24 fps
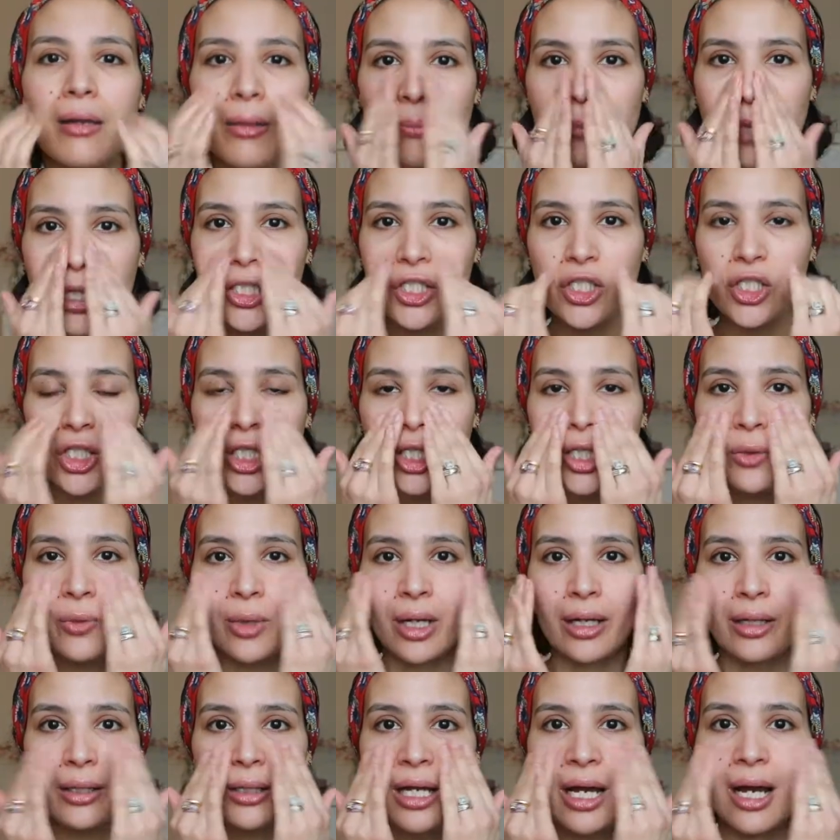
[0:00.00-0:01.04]
my cheek
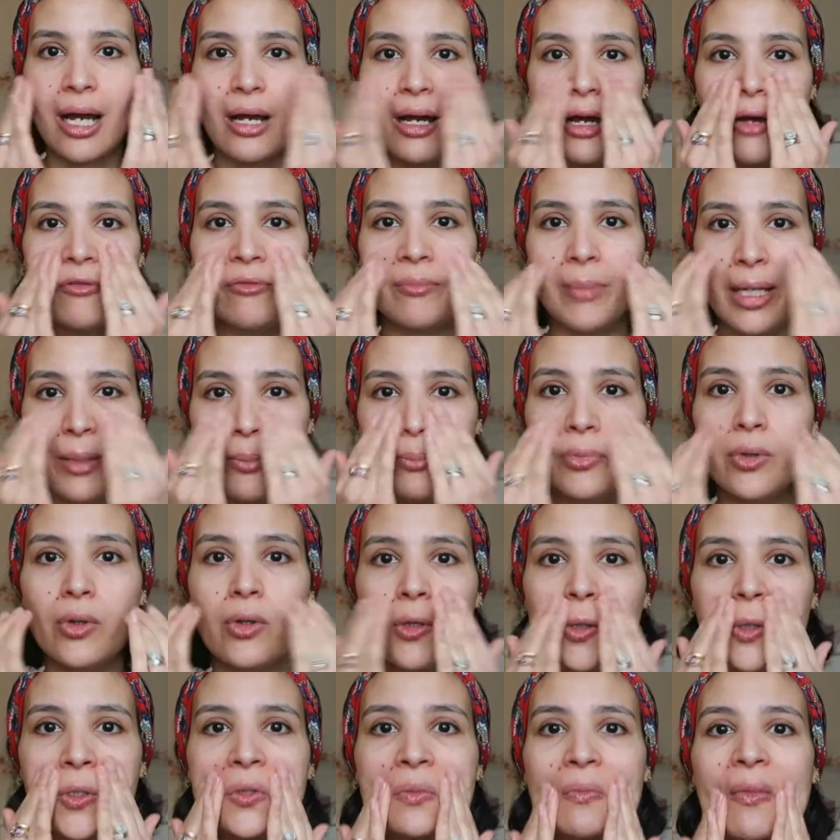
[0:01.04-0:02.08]
where I have my
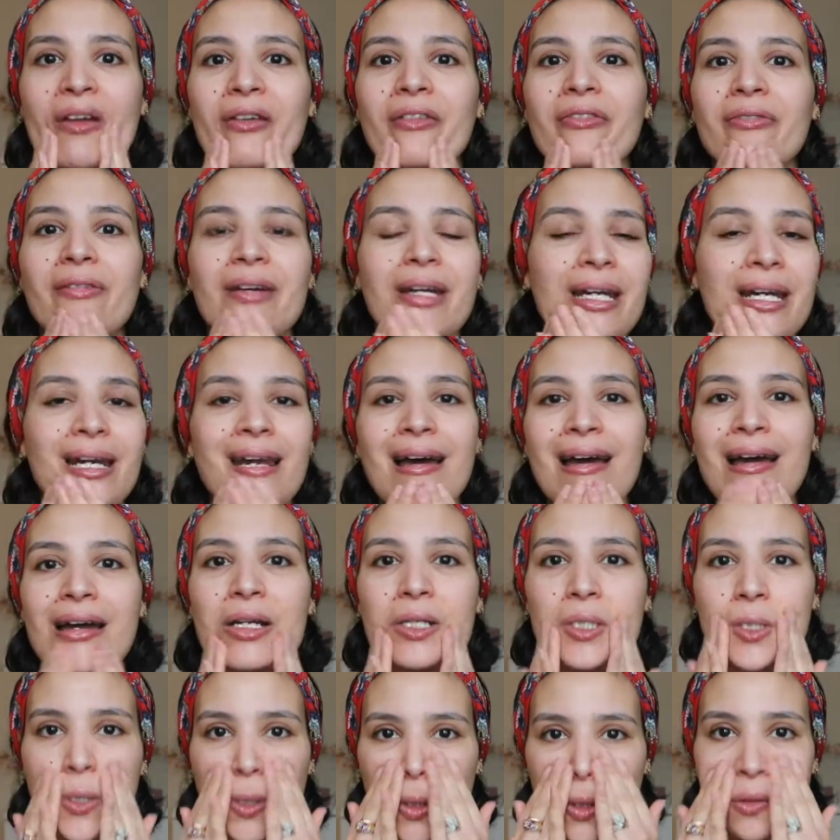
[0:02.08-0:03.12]
pores, my fine
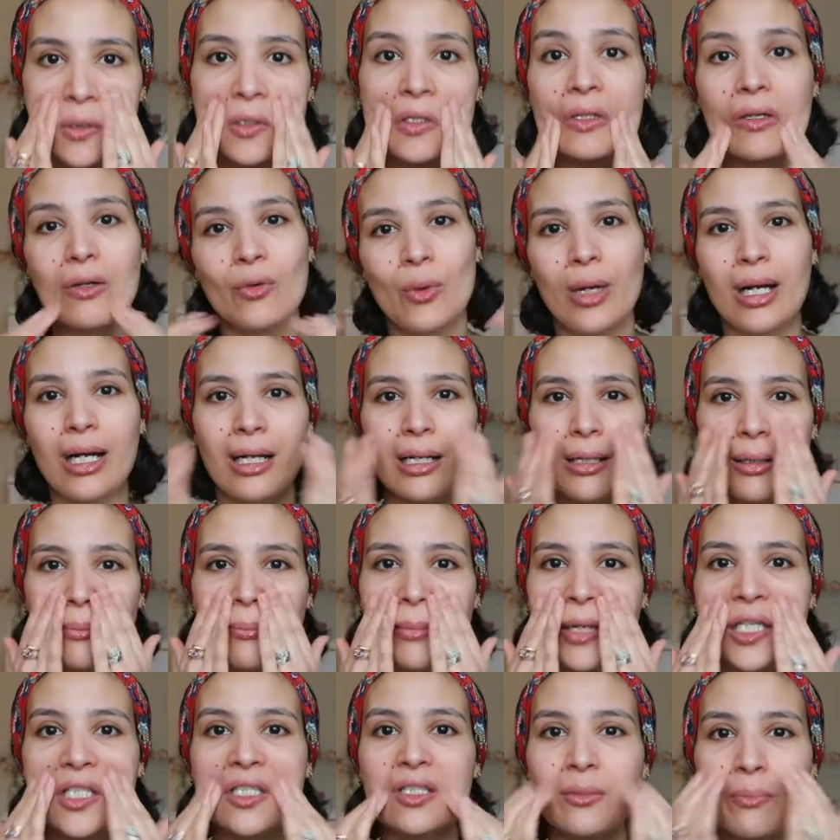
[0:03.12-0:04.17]
lines, well,
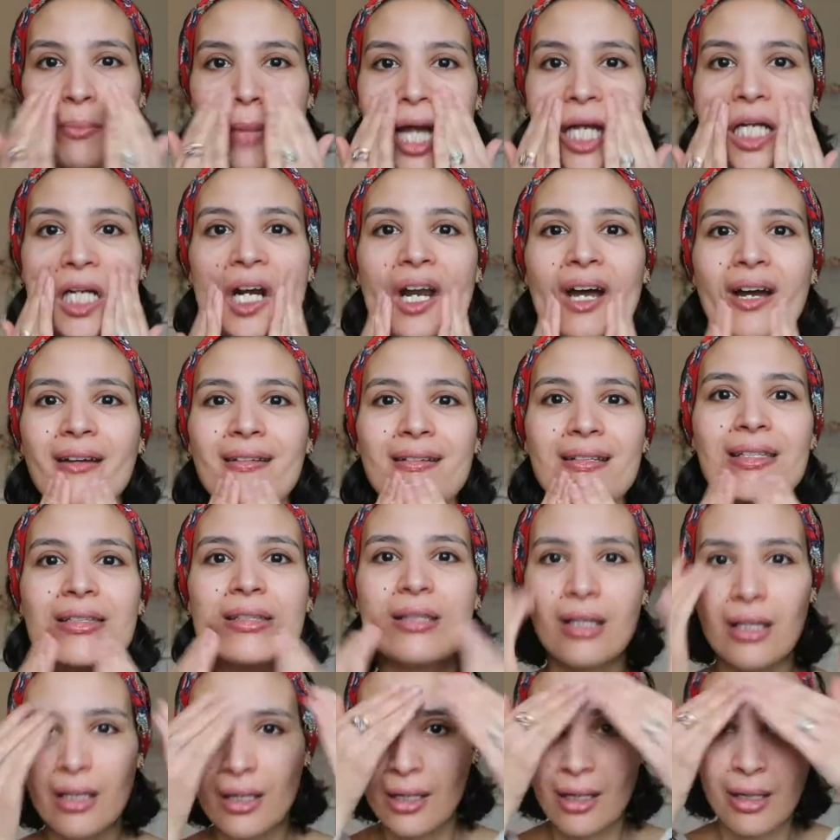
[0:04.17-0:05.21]
my smile
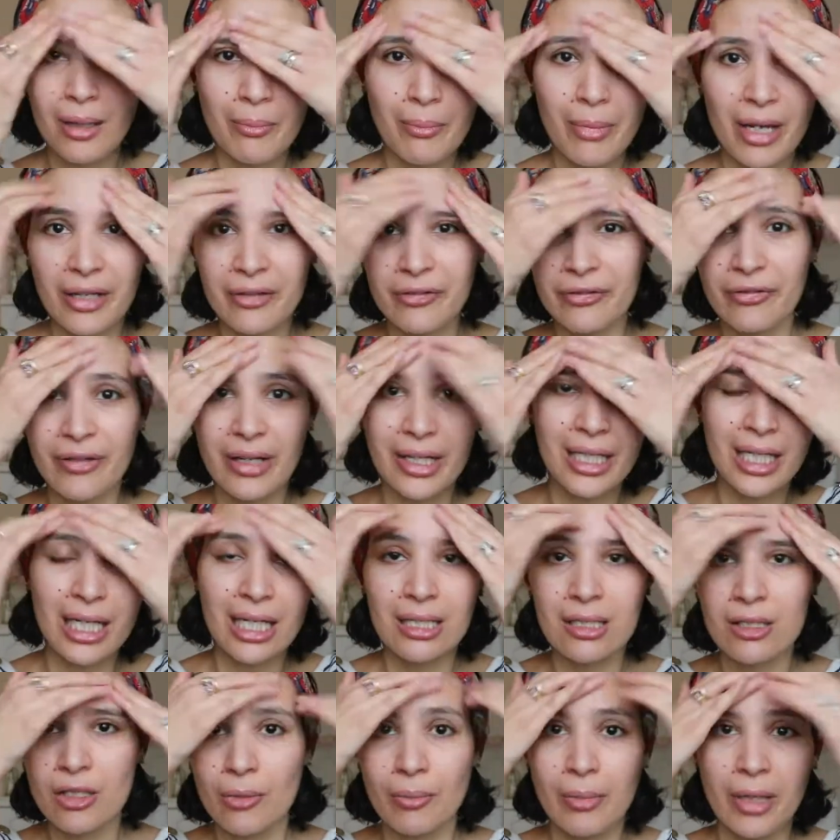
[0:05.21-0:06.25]
lines, my fine
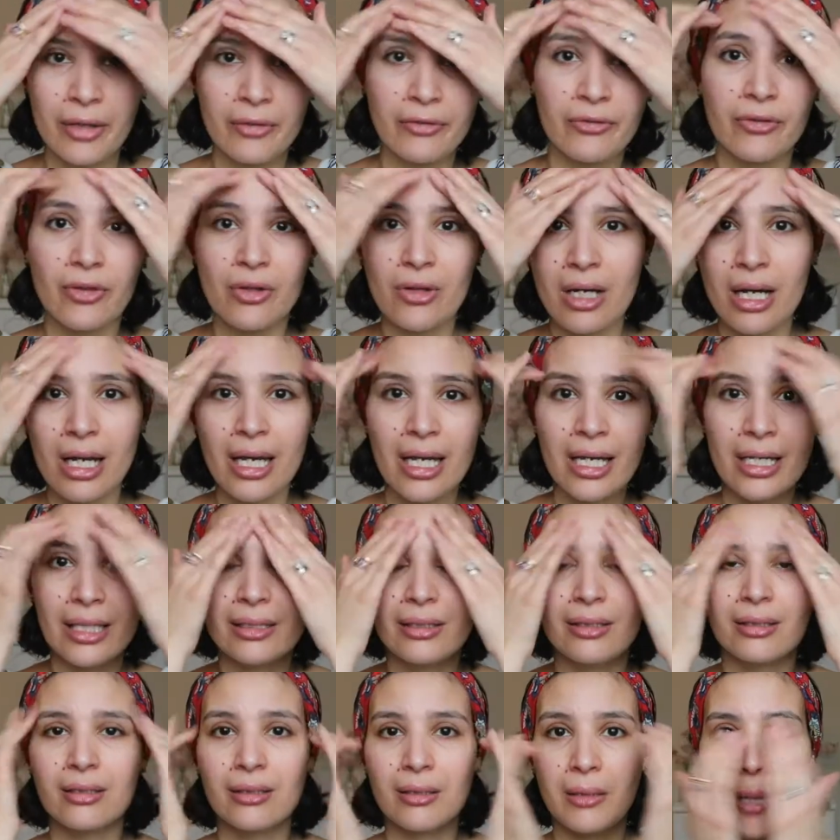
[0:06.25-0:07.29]
lines on my forehead,
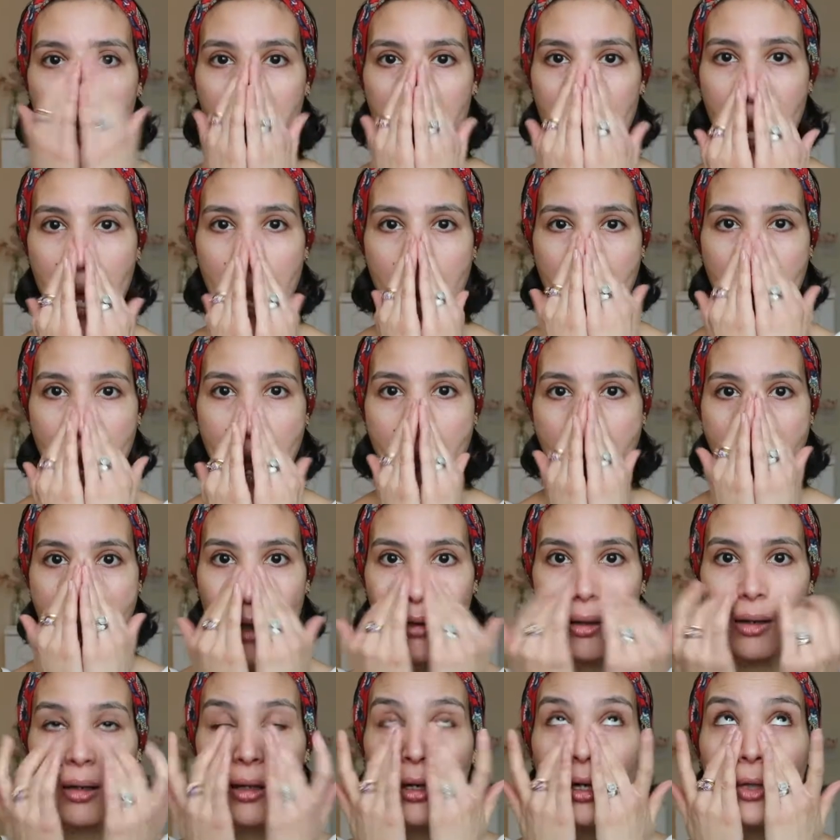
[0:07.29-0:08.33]

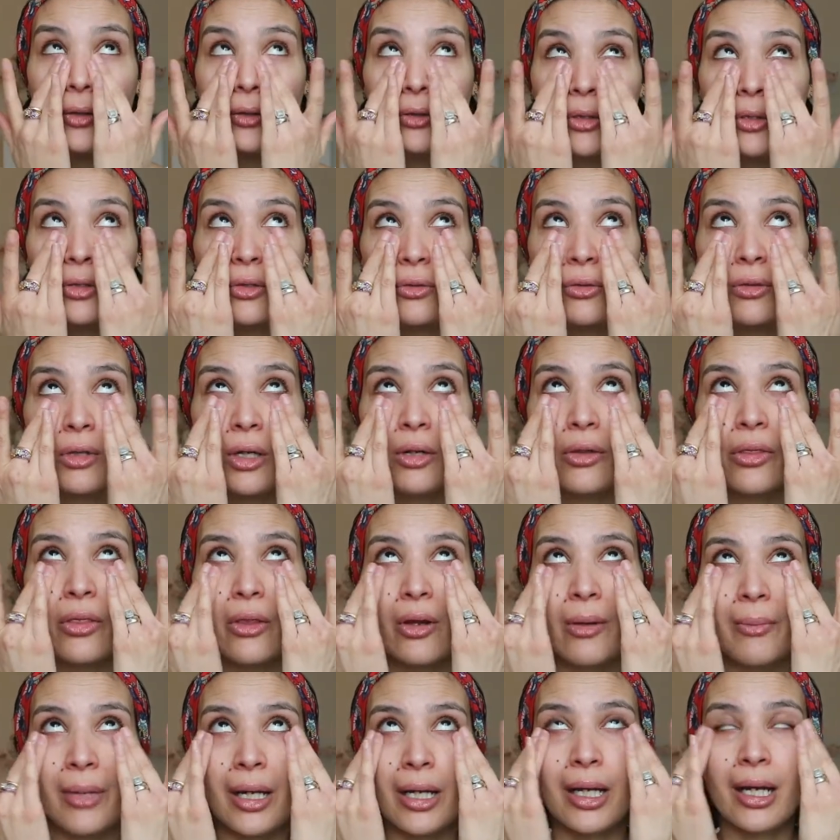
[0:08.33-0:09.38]
and also
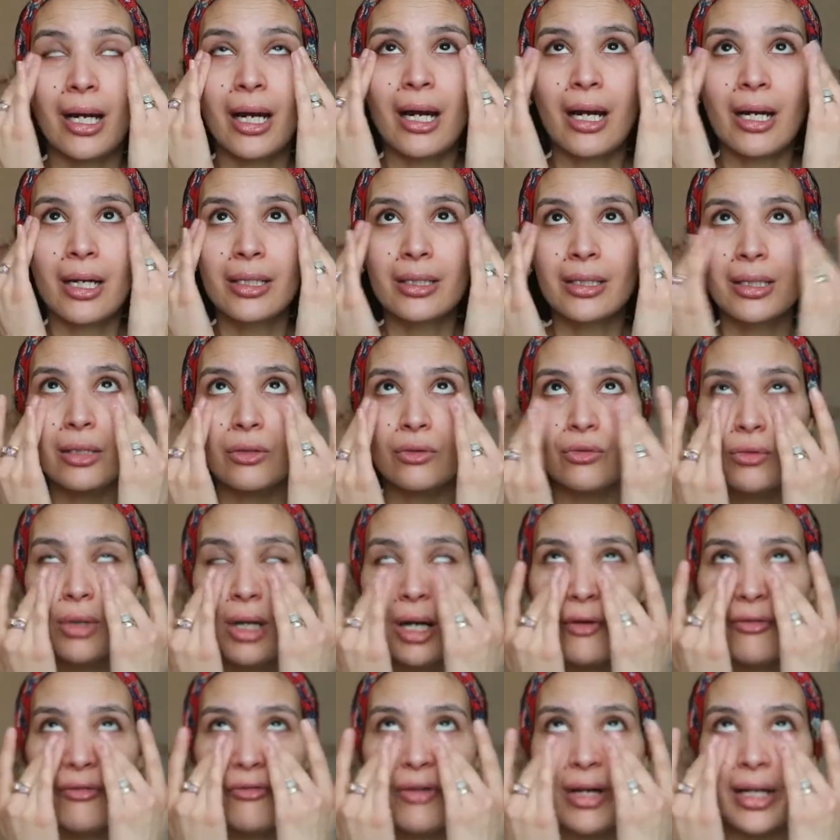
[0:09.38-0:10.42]
under my eyes. I do
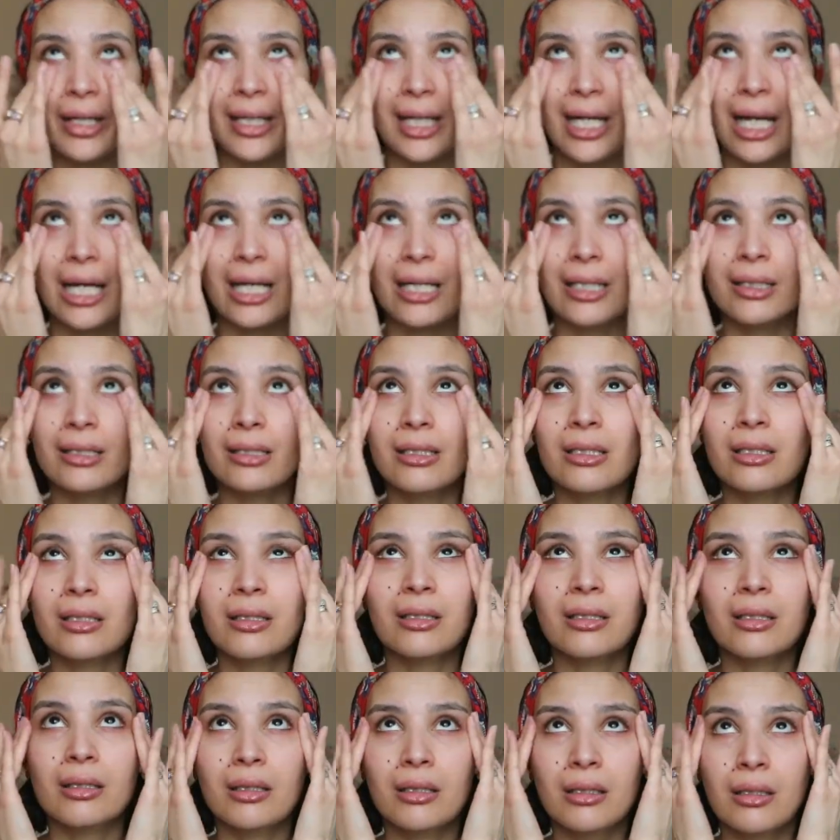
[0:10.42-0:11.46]
have fine lines,
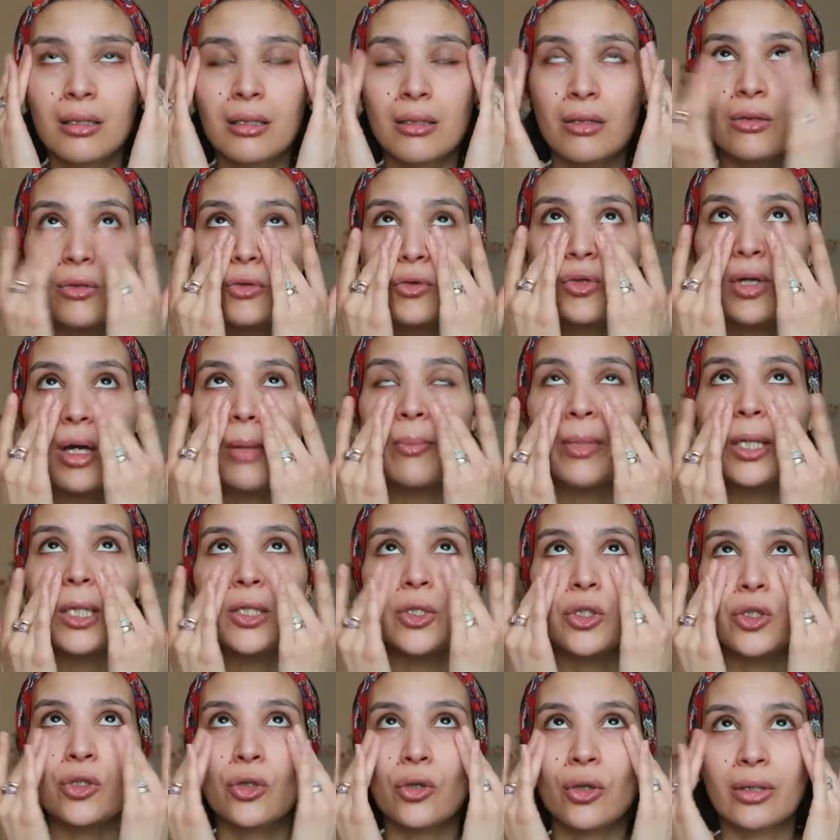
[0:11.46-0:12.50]
so I make
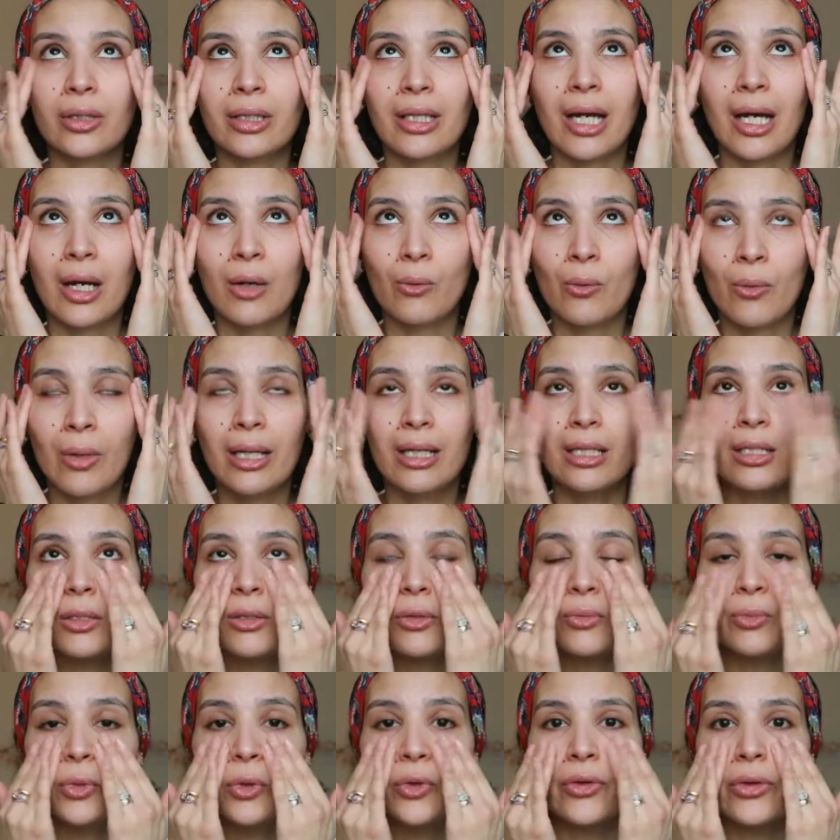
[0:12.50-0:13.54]
sure they are well
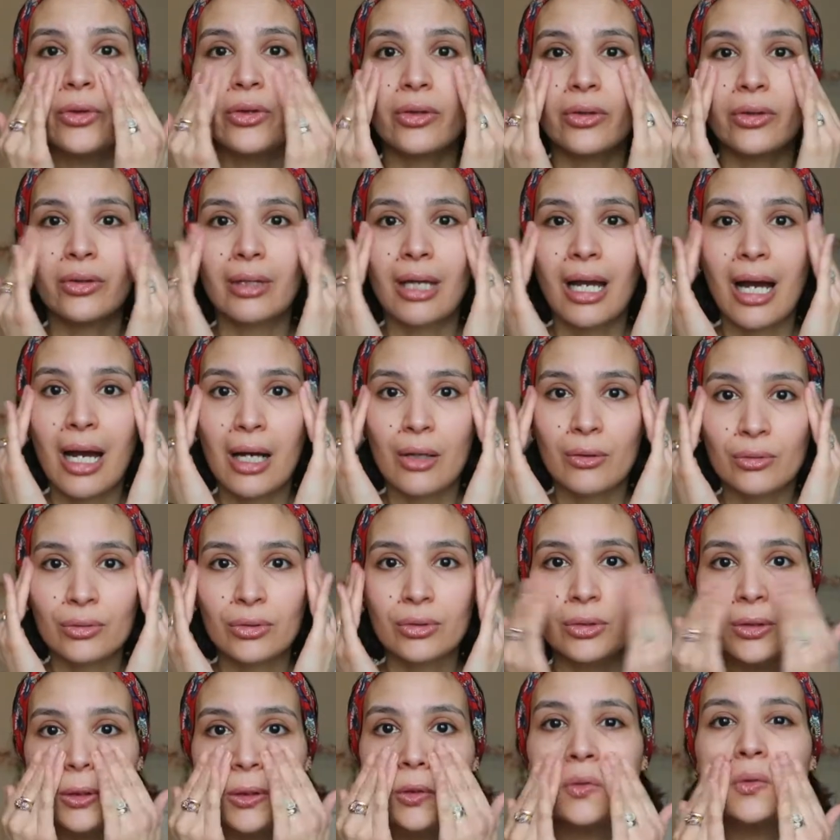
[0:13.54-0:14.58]
smoothed
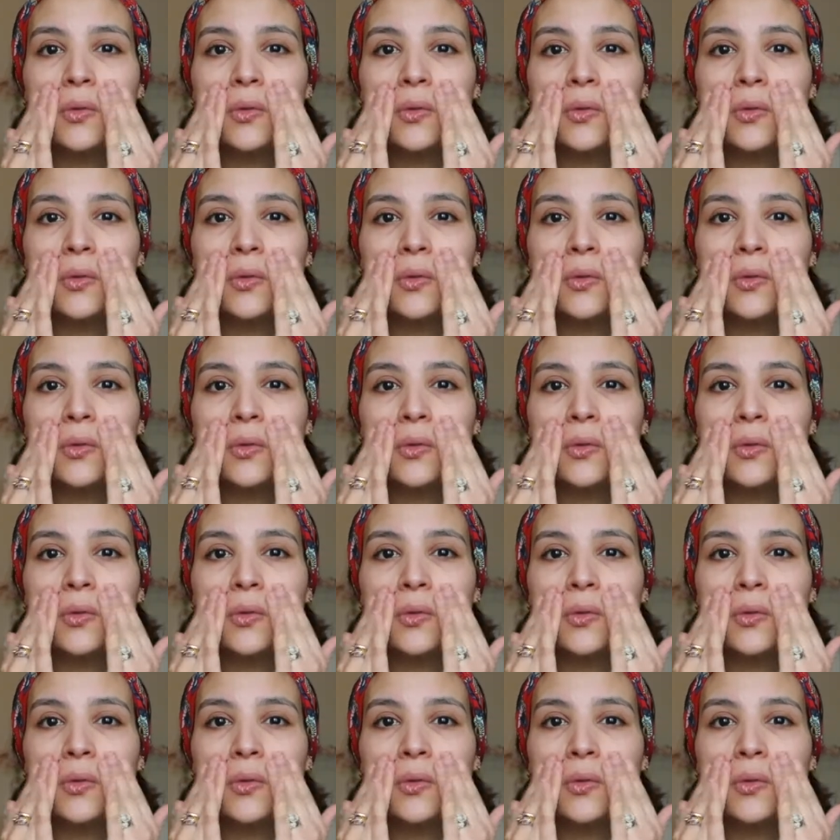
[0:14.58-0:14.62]
out.